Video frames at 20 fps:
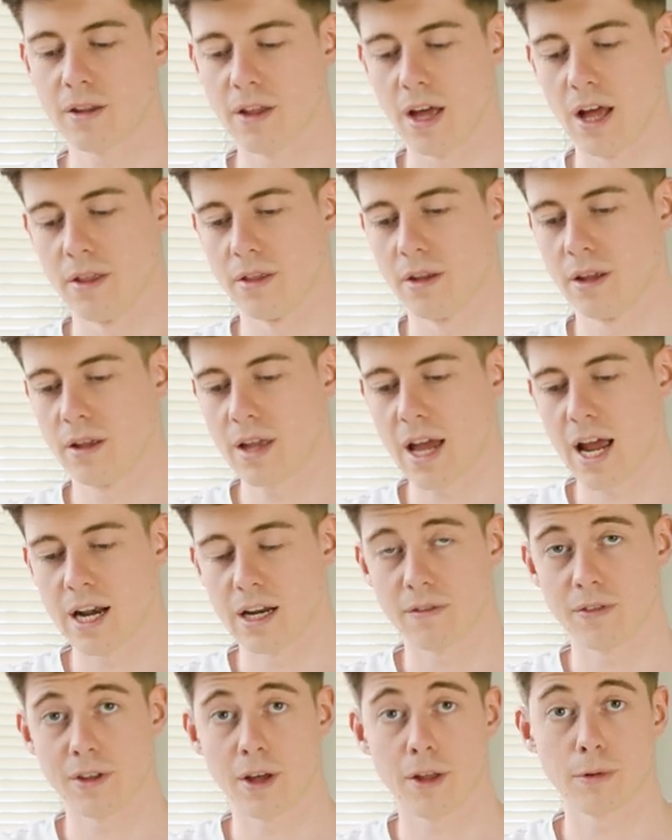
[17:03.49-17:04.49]
than
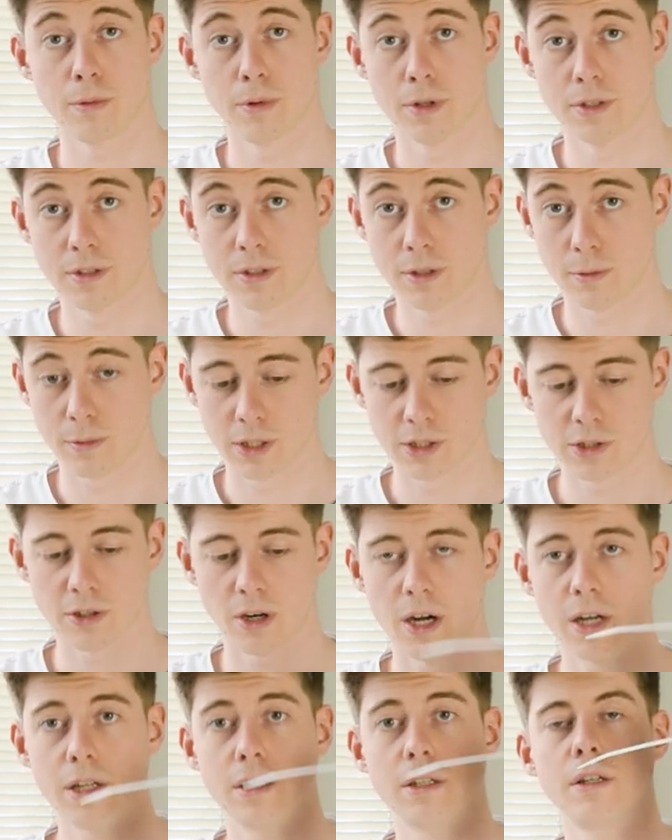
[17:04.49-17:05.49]
any of the other ones that we
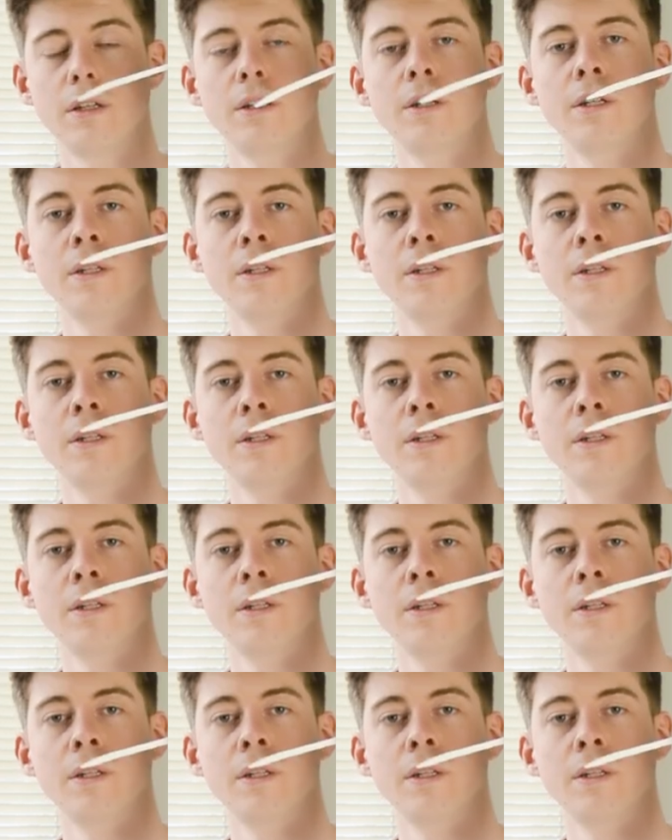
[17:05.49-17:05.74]
tried.